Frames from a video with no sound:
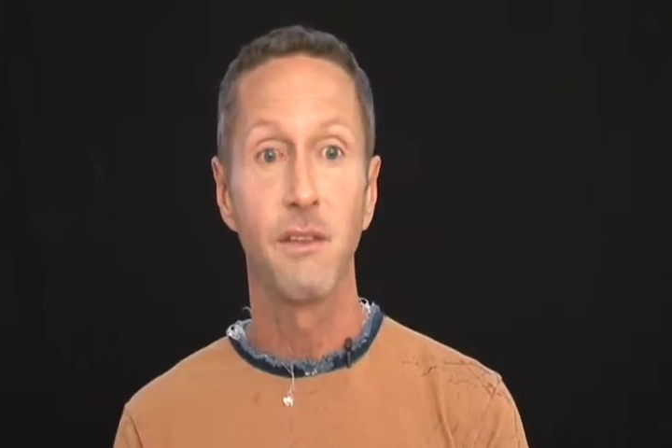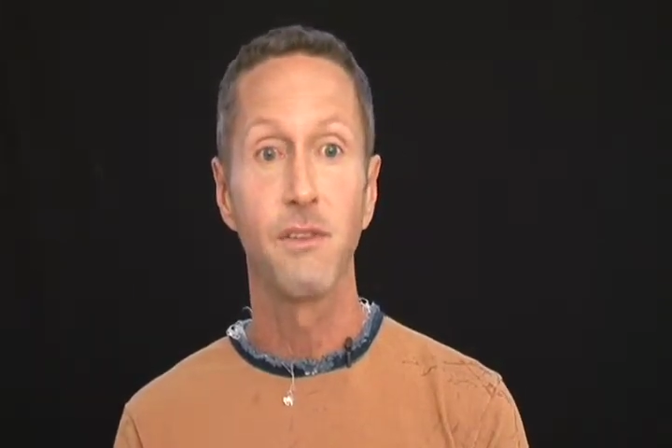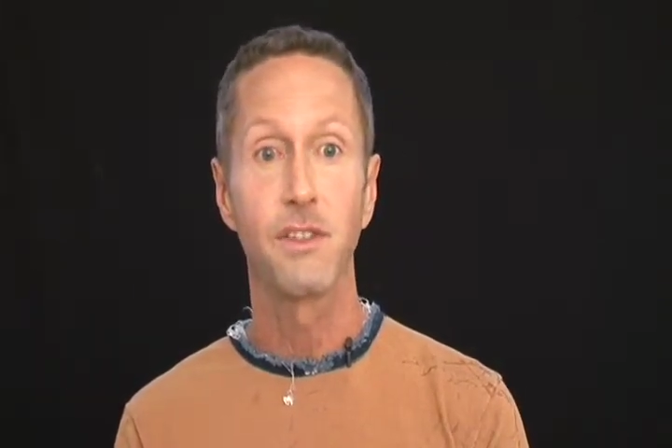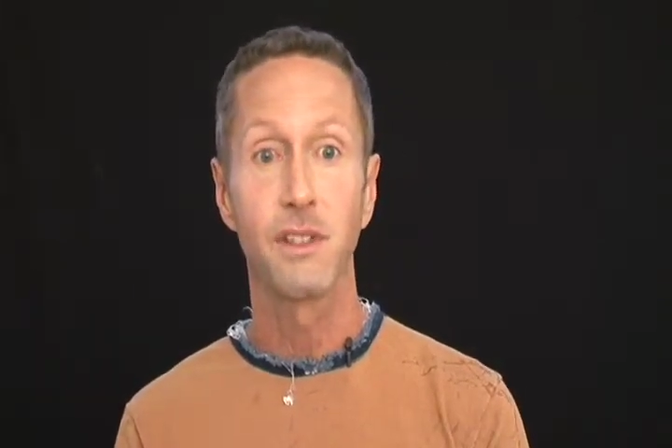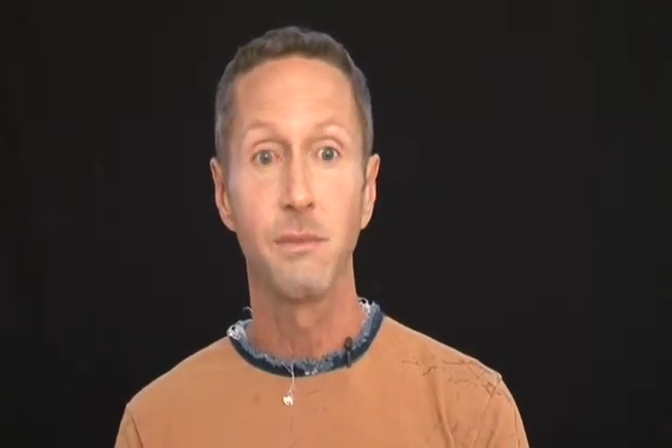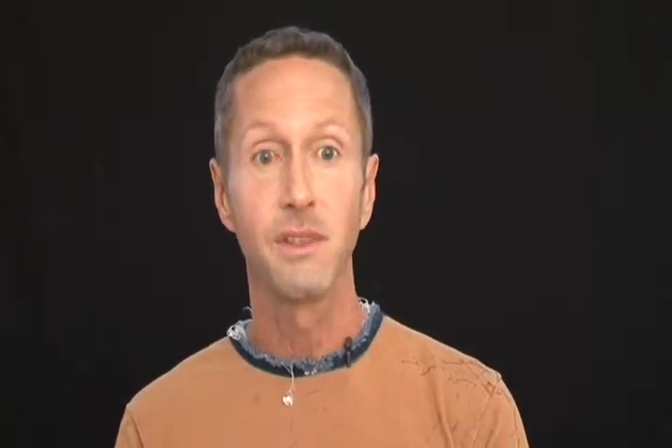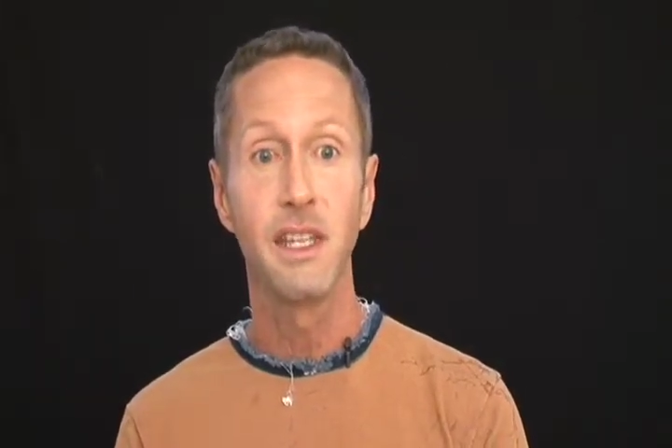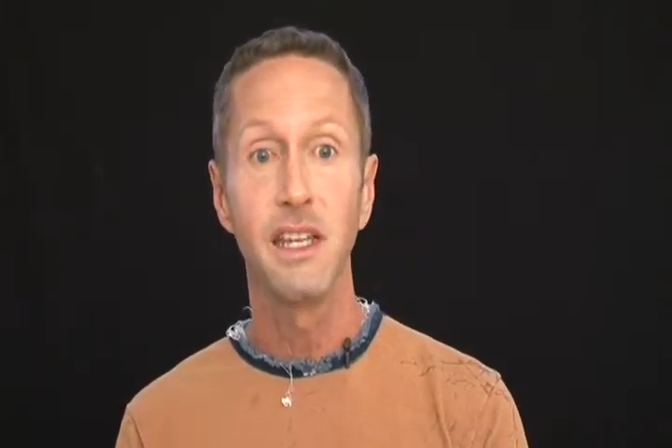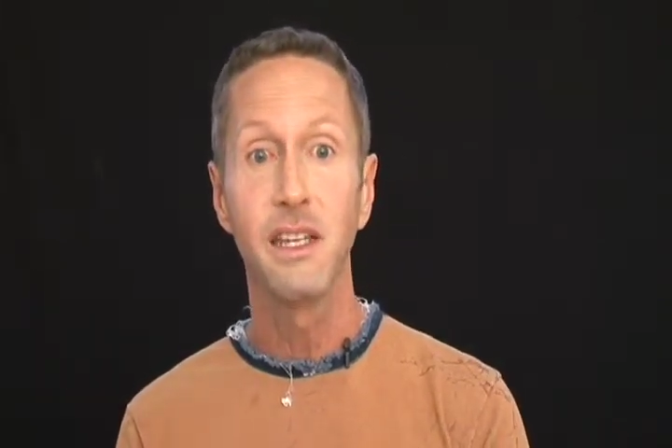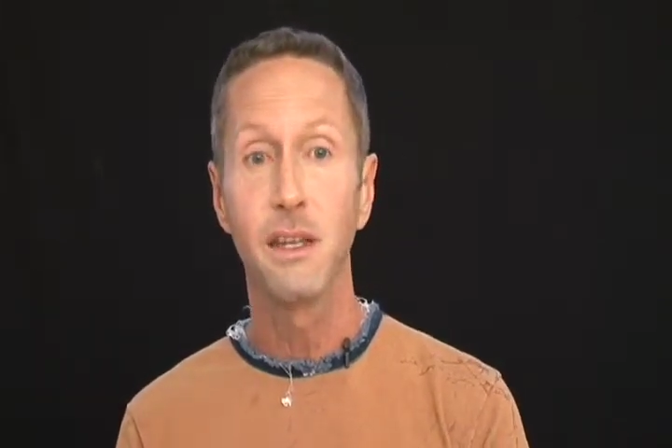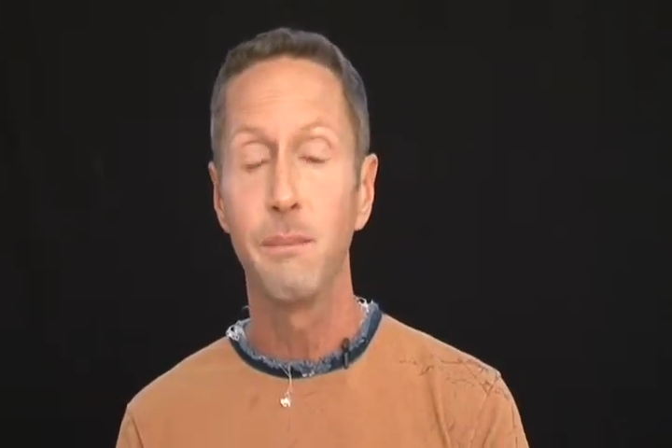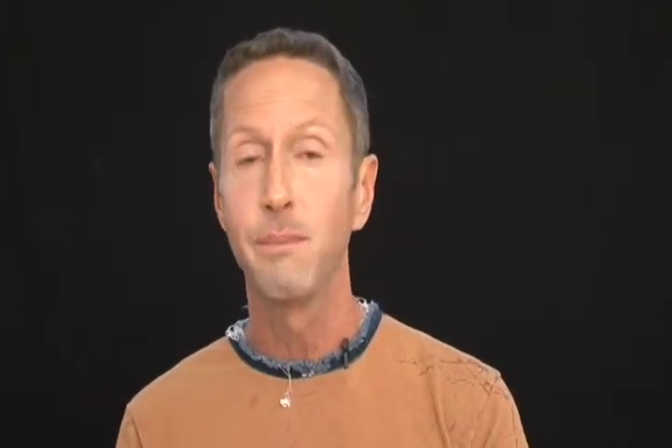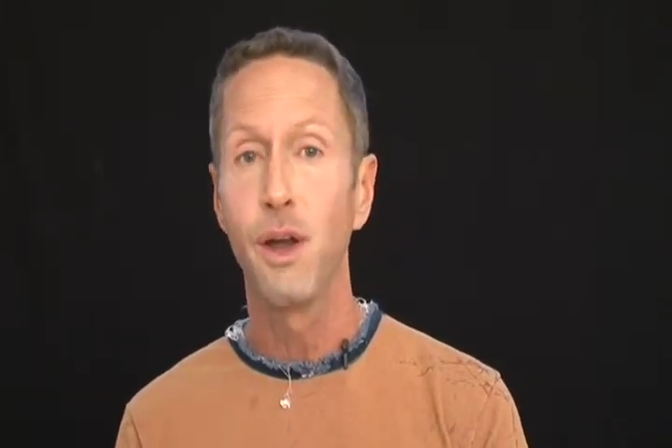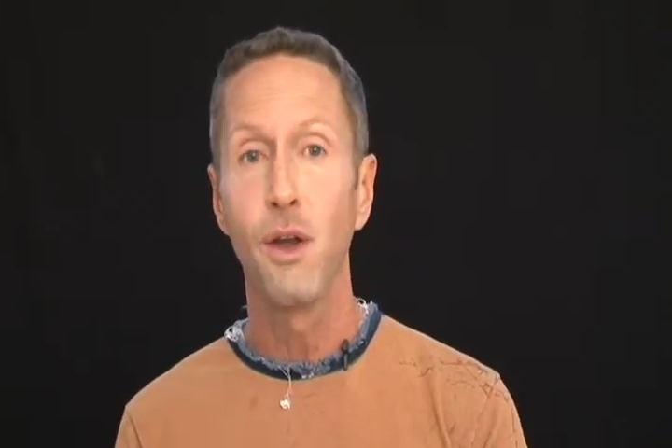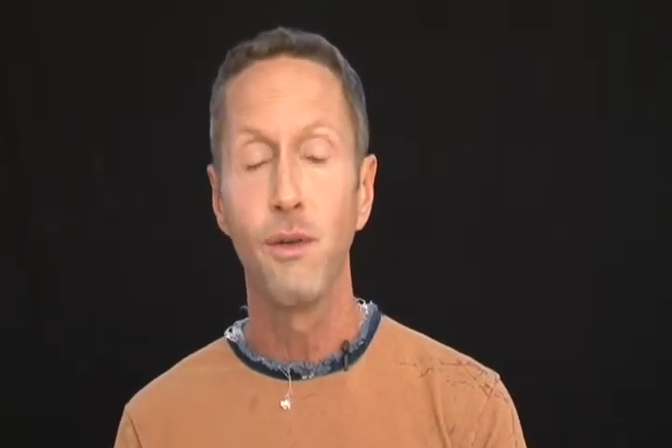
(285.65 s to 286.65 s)
lenses and
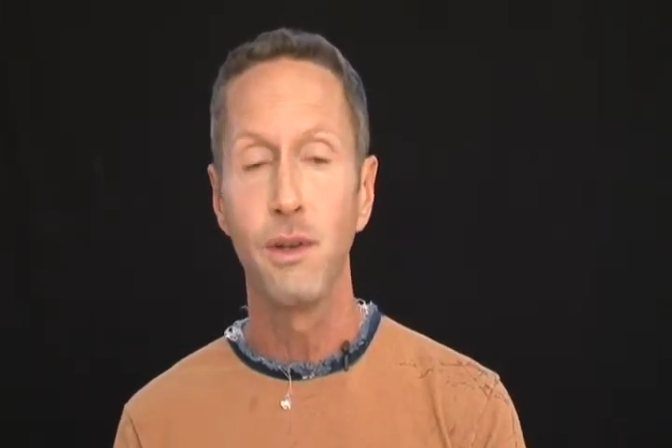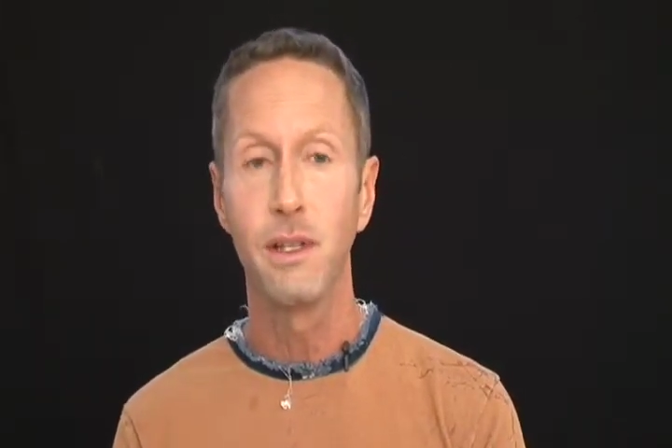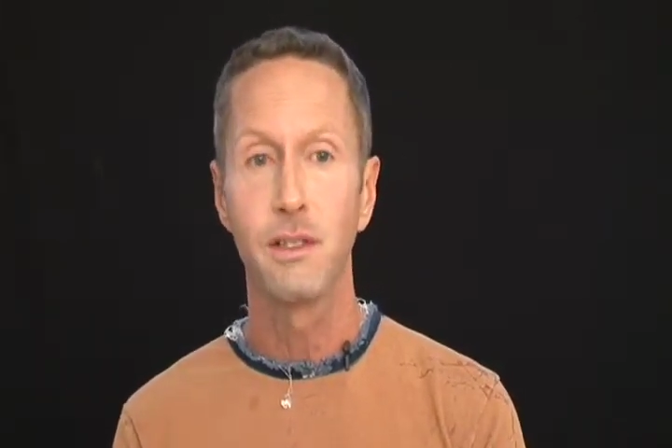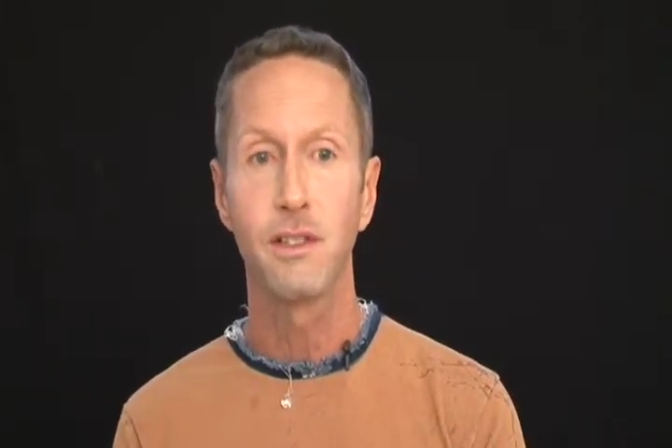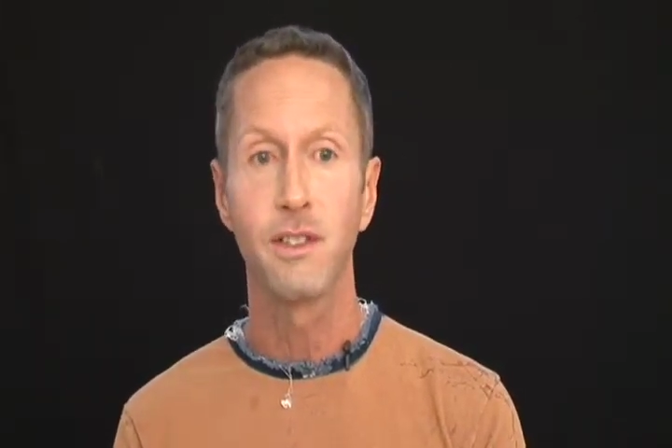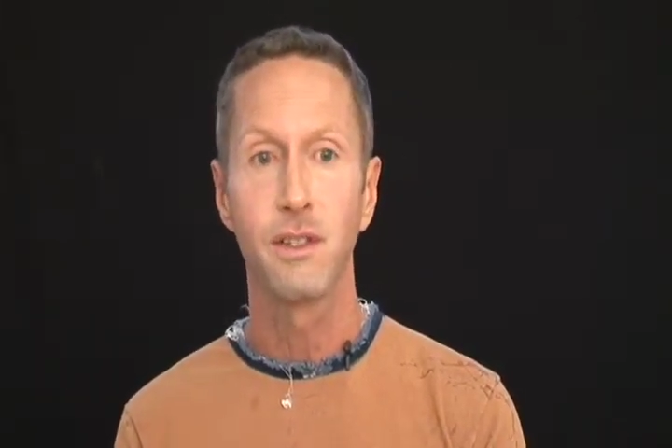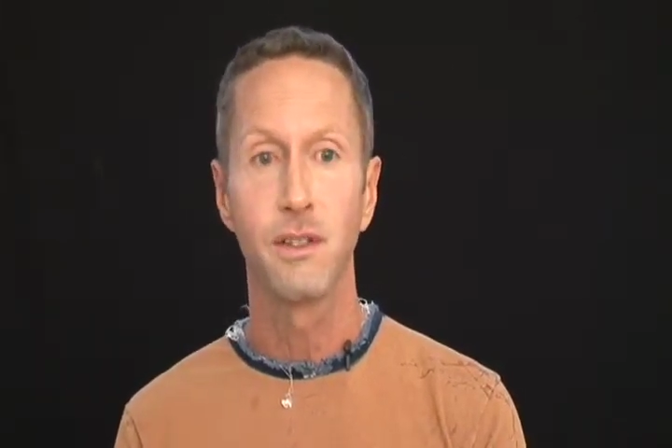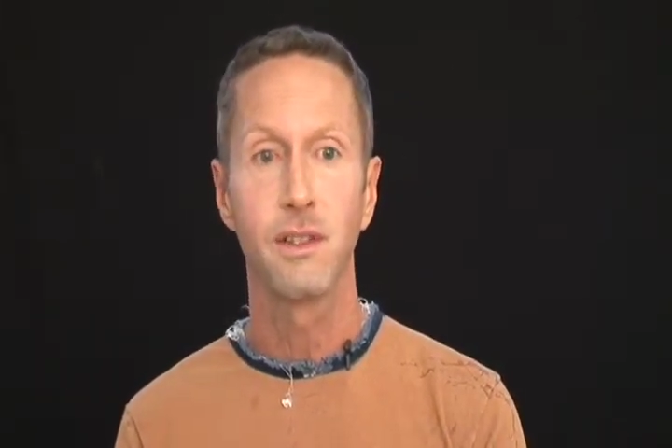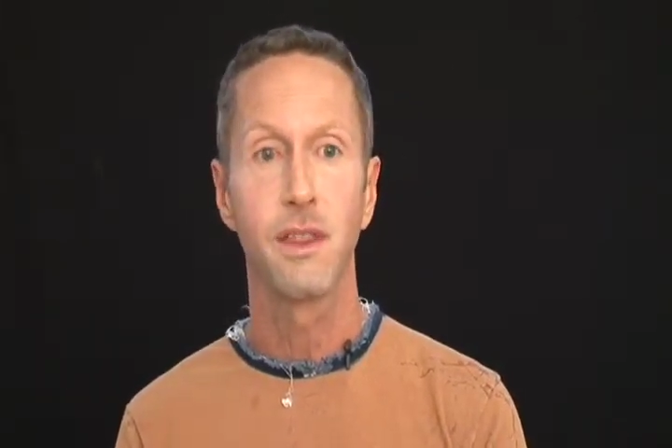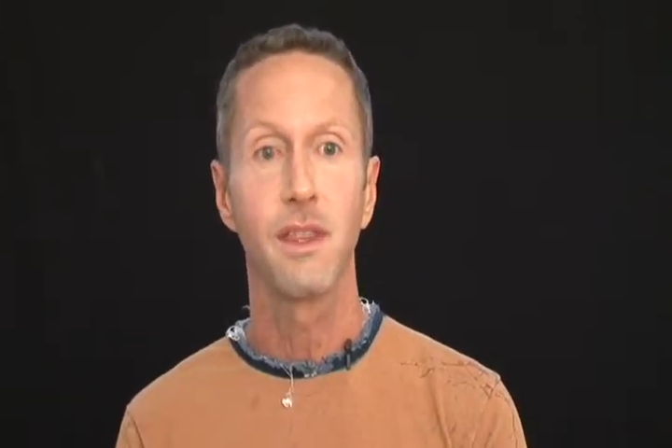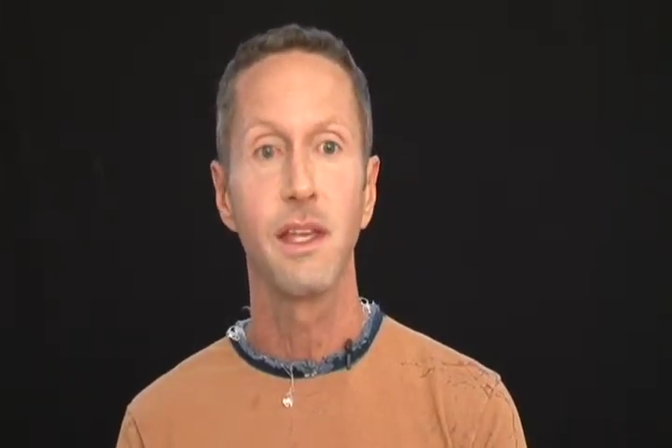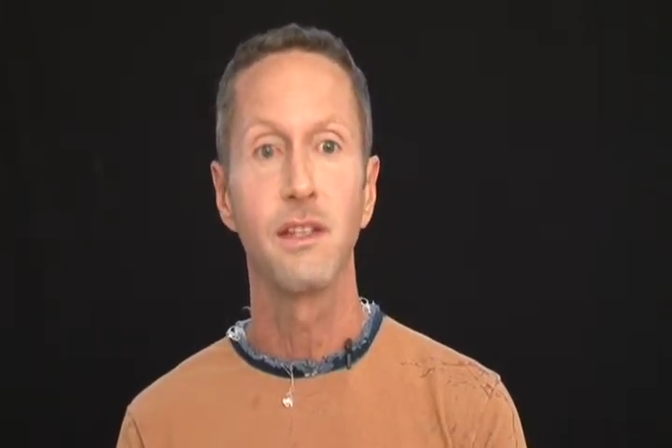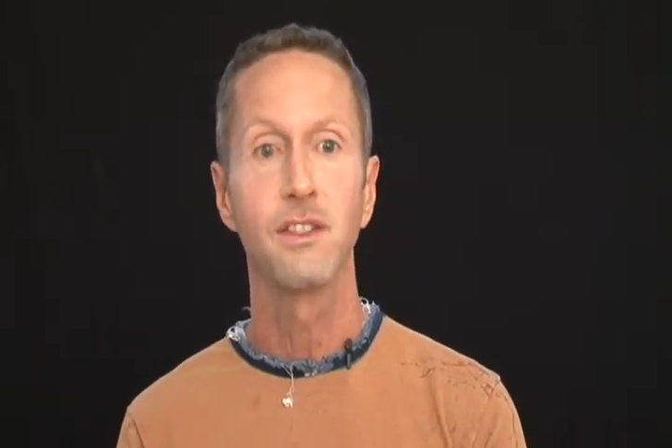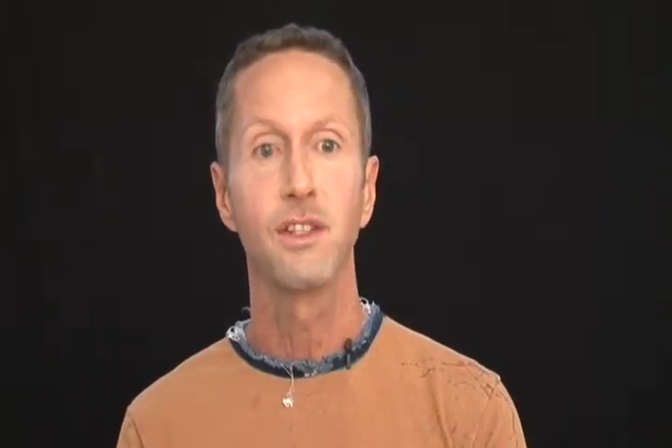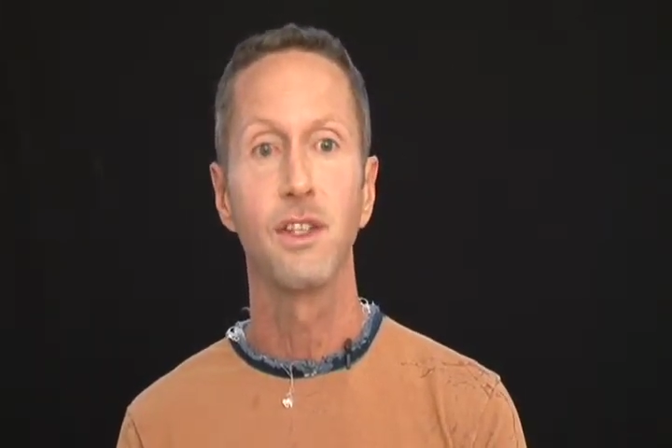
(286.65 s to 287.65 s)
how to get the most of it.